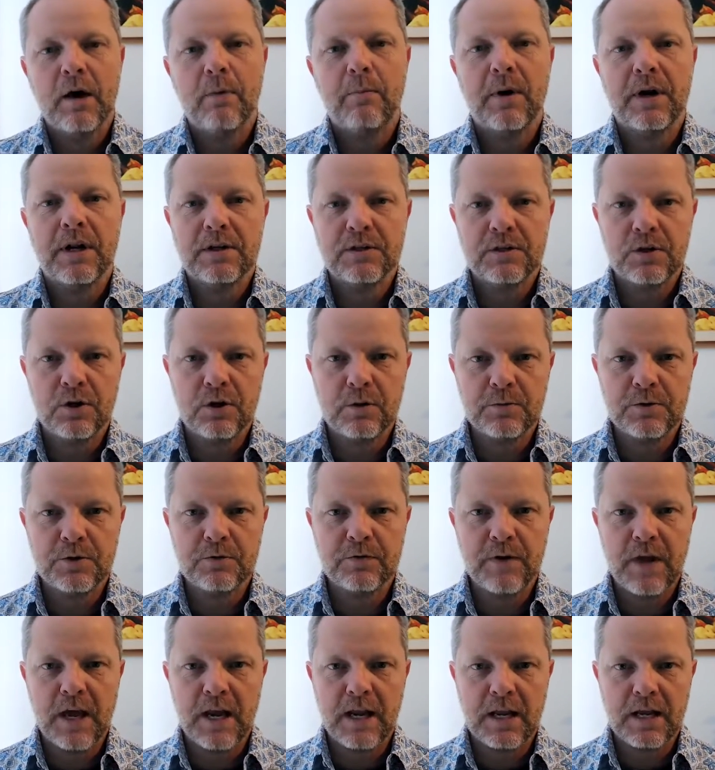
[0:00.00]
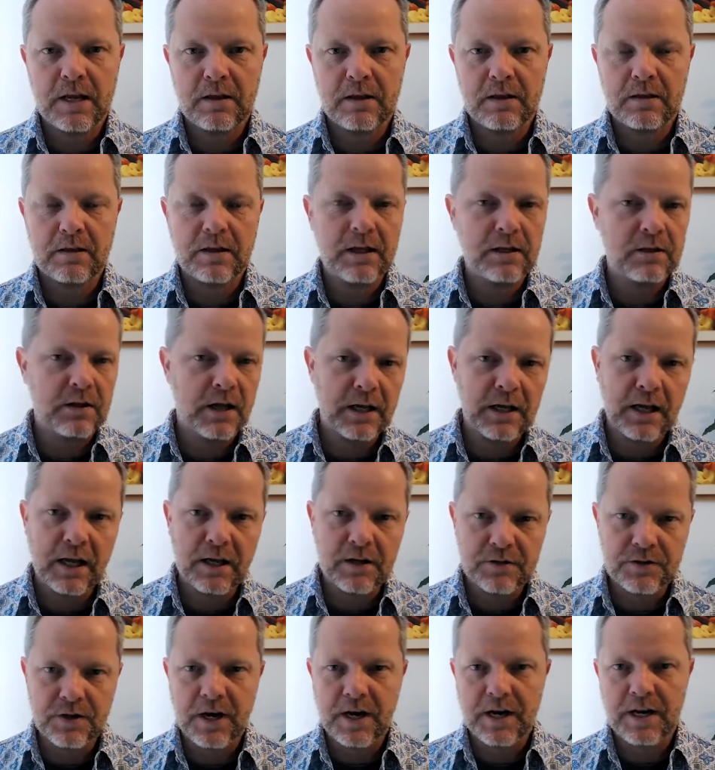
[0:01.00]
But in terms of anything like
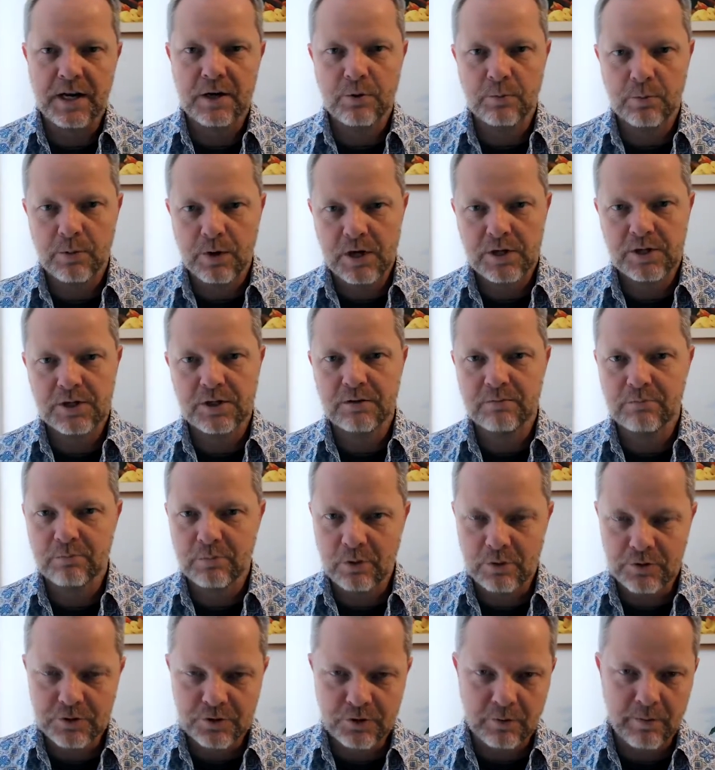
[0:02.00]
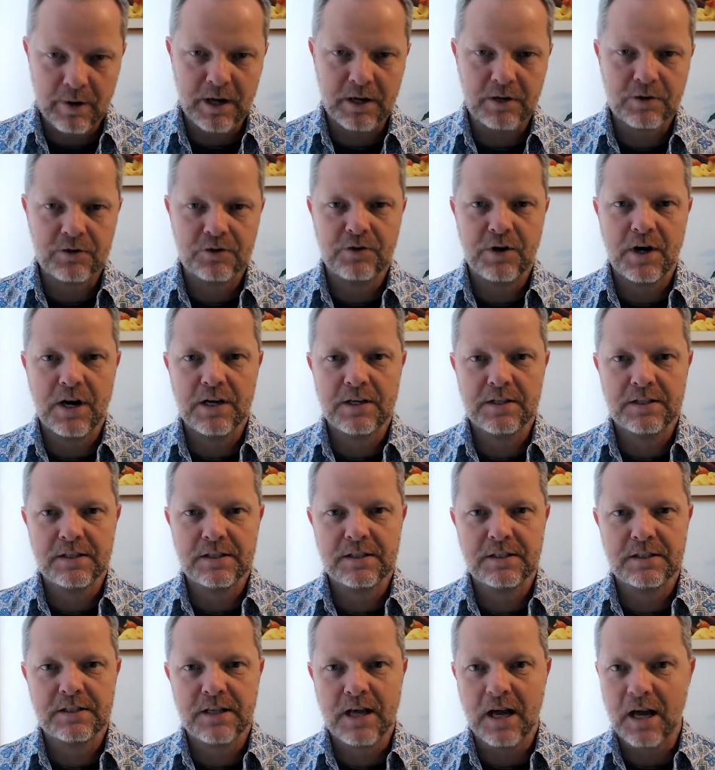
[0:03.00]
anxiety, depression, post-traumatic
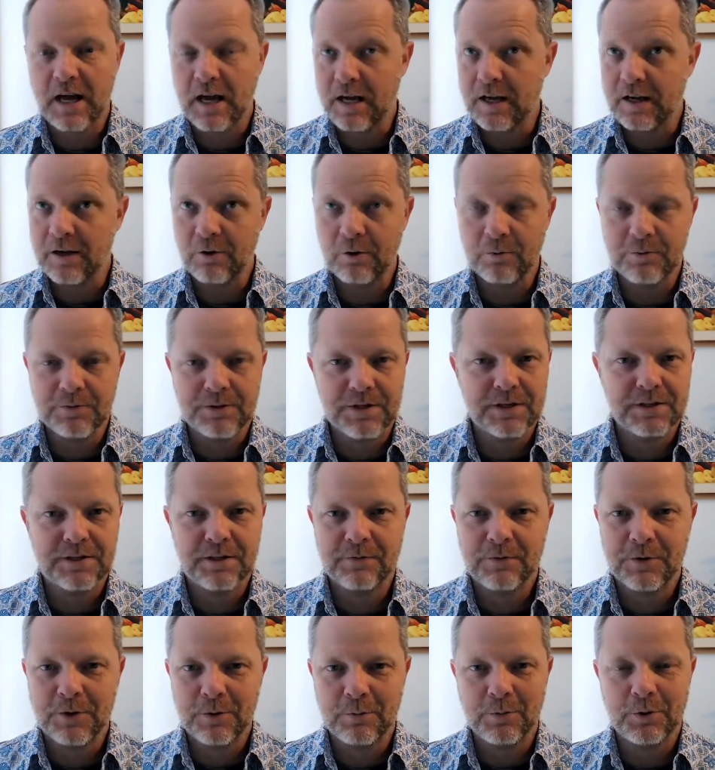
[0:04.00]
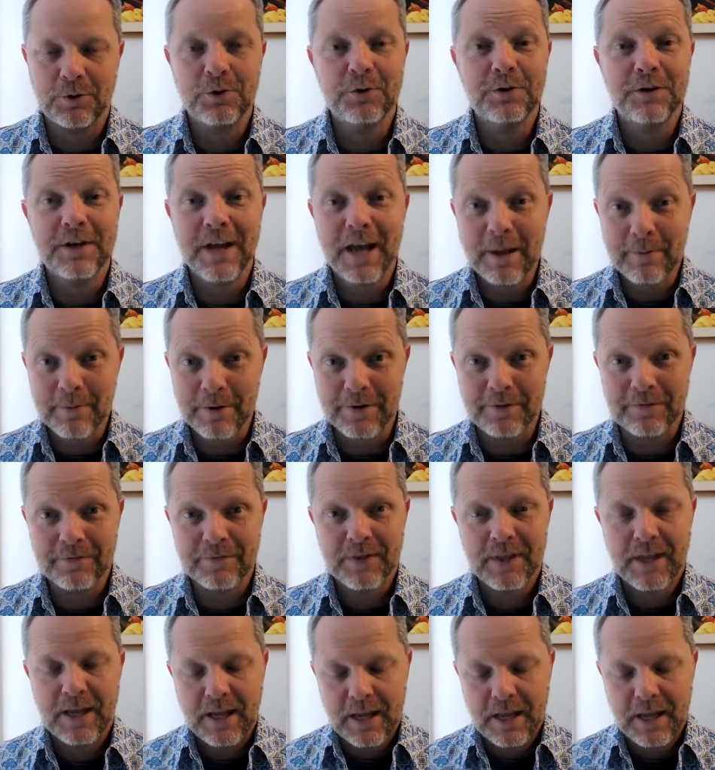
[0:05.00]
stress, obsessive compulsive, you name it,